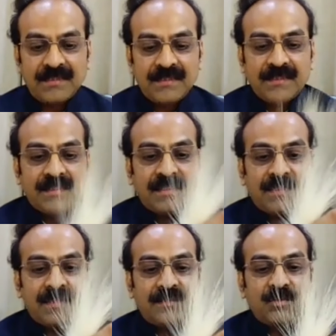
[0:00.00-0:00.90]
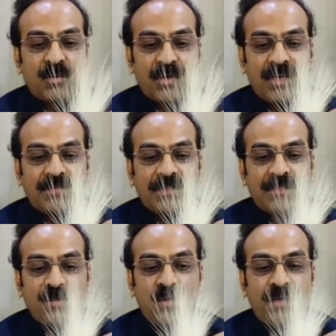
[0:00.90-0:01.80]
uh, turra, which is
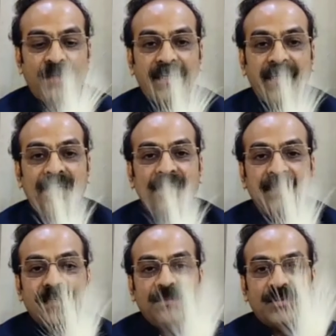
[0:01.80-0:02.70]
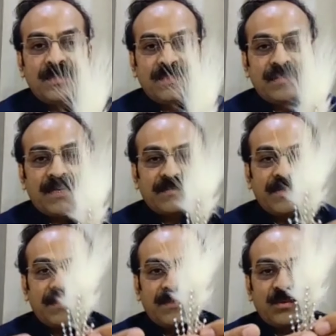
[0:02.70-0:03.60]
called in India. So this duck
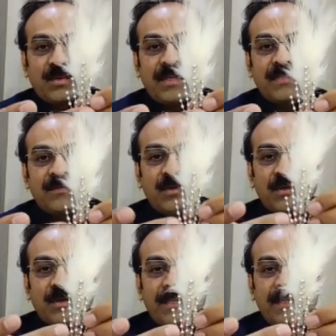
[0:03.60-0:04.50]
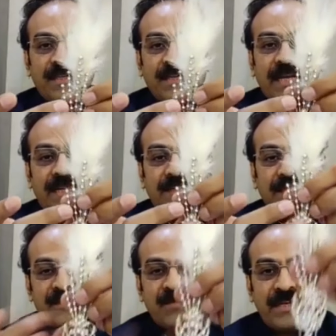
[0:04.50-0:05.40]
feather turra is worn on it, and this
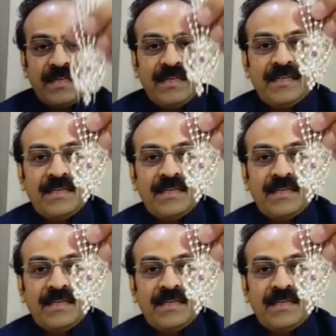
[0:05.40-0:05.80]
finally takes